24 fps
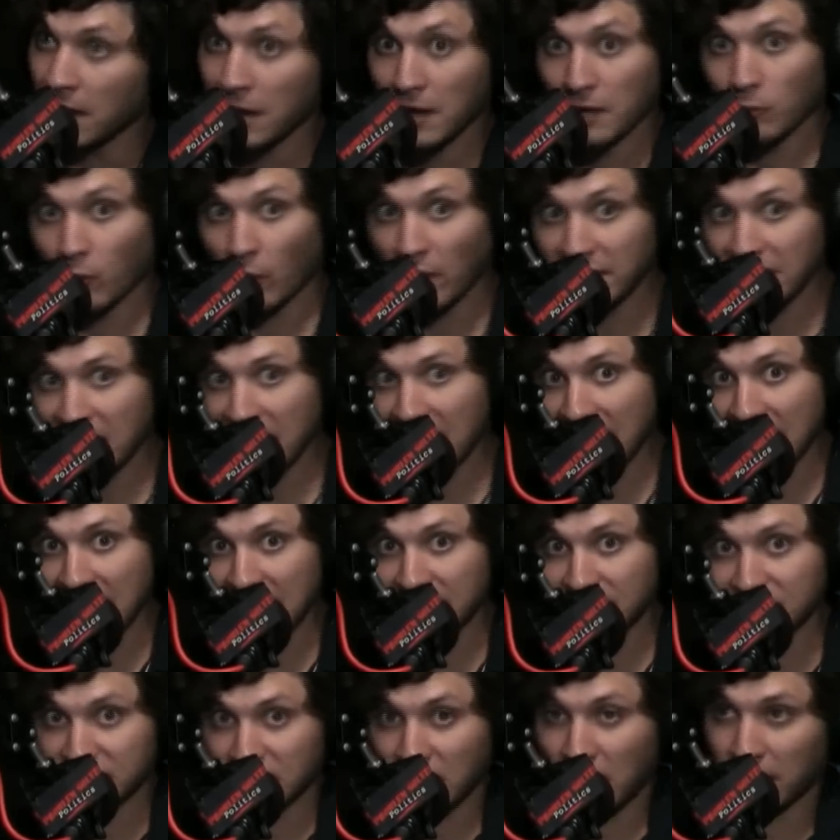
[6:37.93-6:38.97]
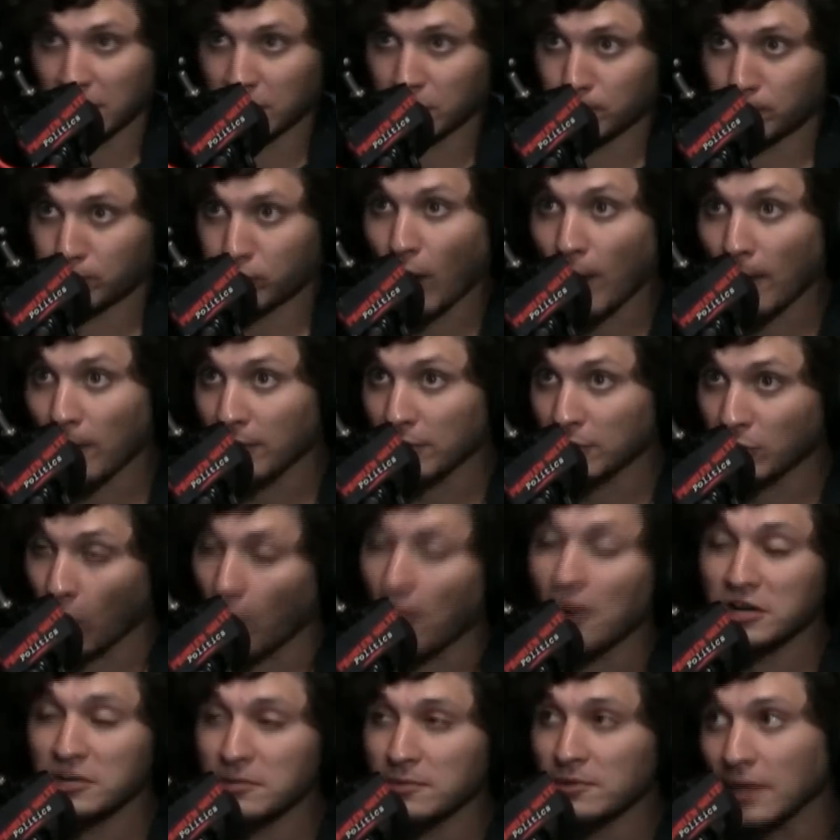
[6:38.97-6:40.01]
One day, it's not probably
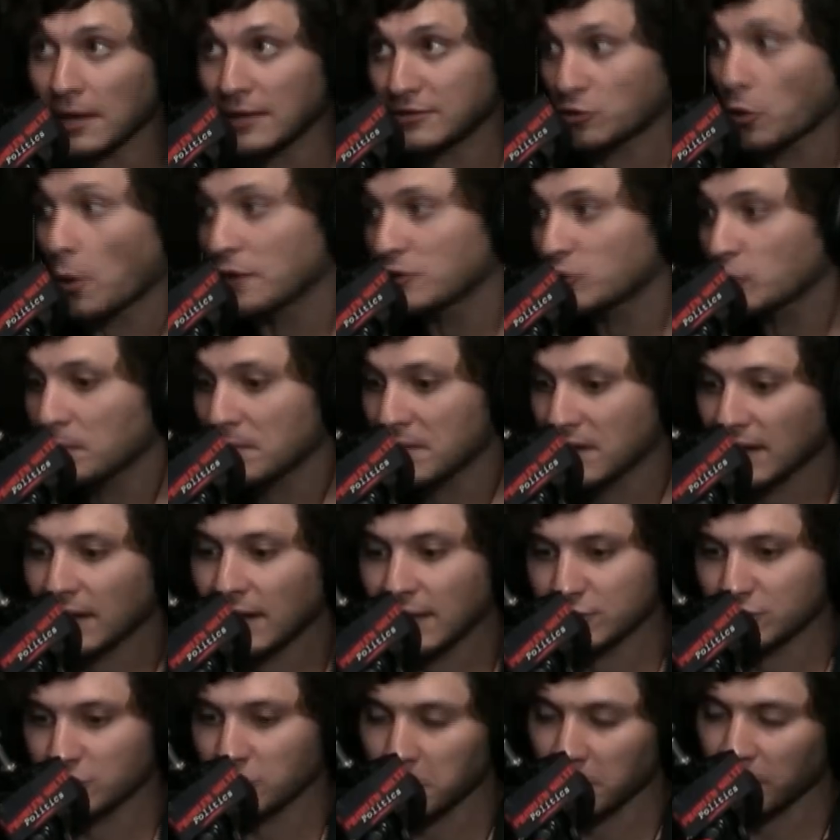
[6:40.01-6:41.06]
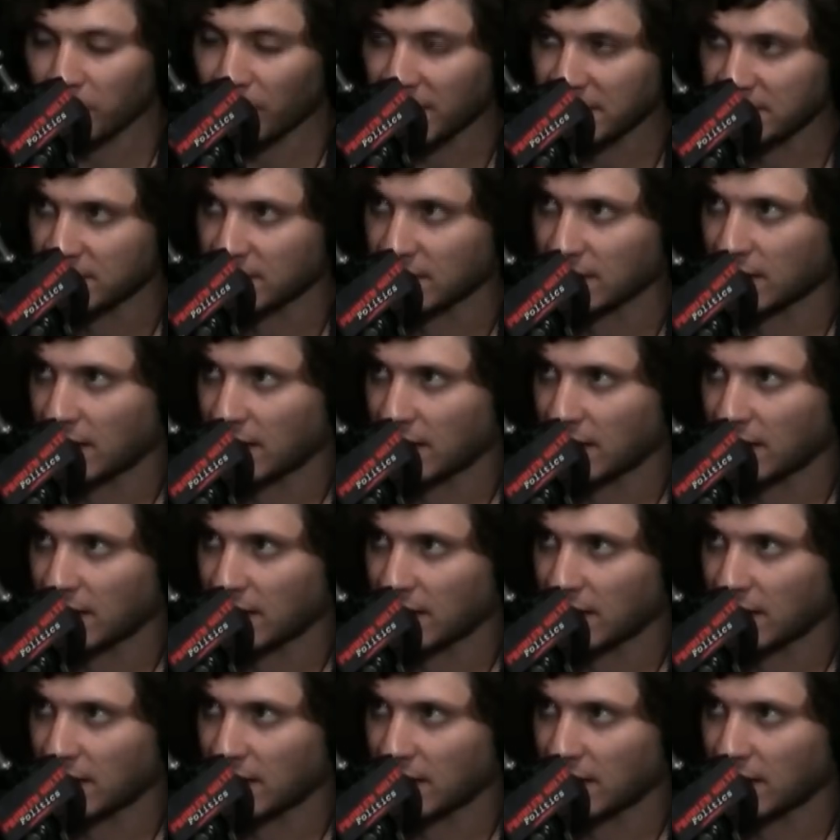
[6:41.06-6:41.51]
going to be. It's going to be an issue we're facing.